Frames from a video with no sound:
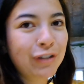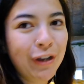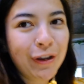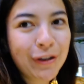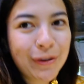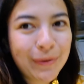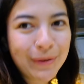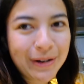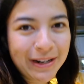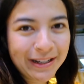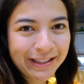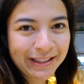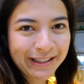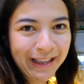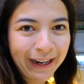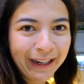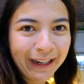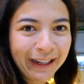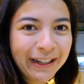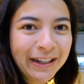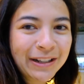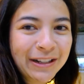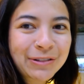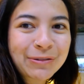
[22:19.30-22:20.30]
you in a
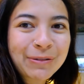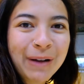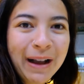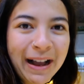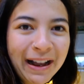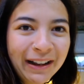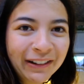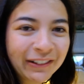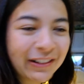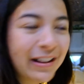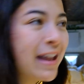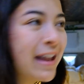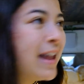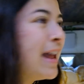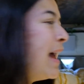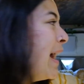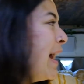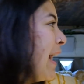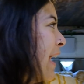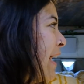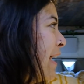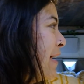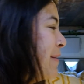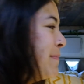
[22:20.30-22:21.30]
second as well,
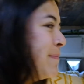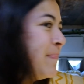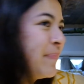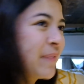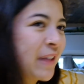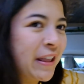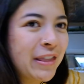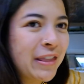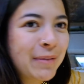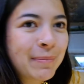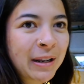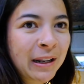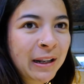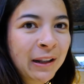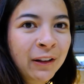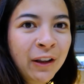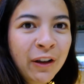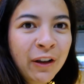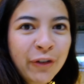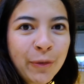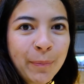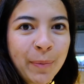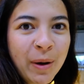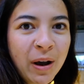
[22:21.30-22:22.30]
in the middle
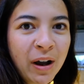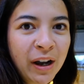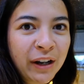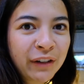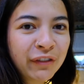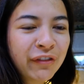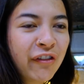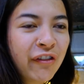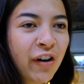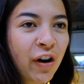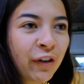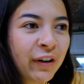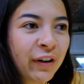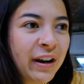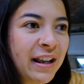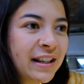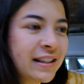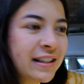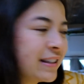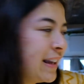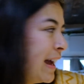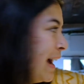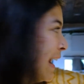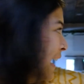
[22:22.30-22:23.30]
of a pine
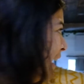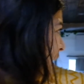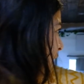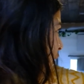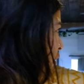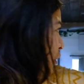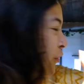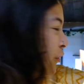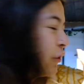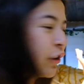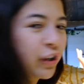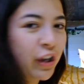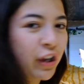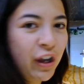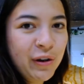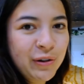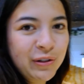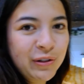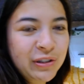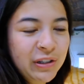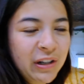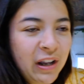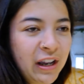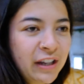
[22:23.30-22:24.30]
forest and on the
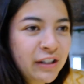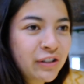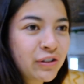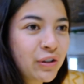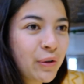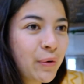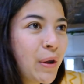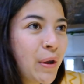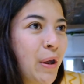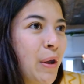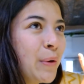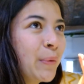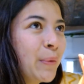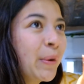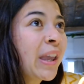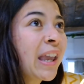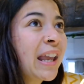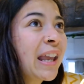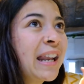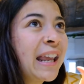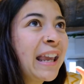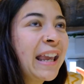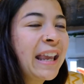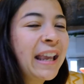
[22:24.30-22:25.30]
coastline, so we
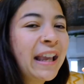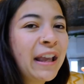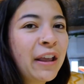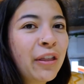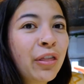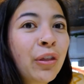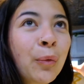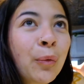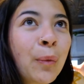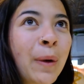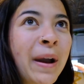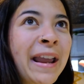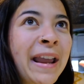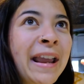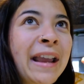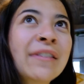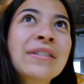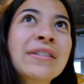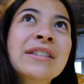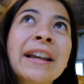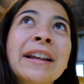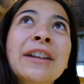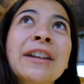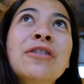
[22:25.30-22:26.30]
can hear the
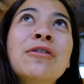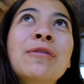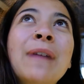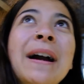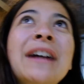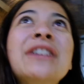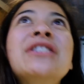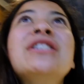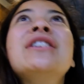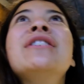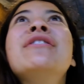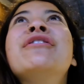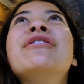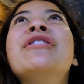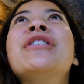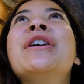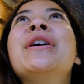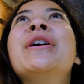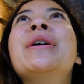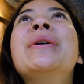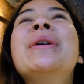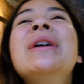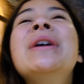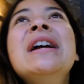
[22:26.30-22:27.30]
waves like crashing through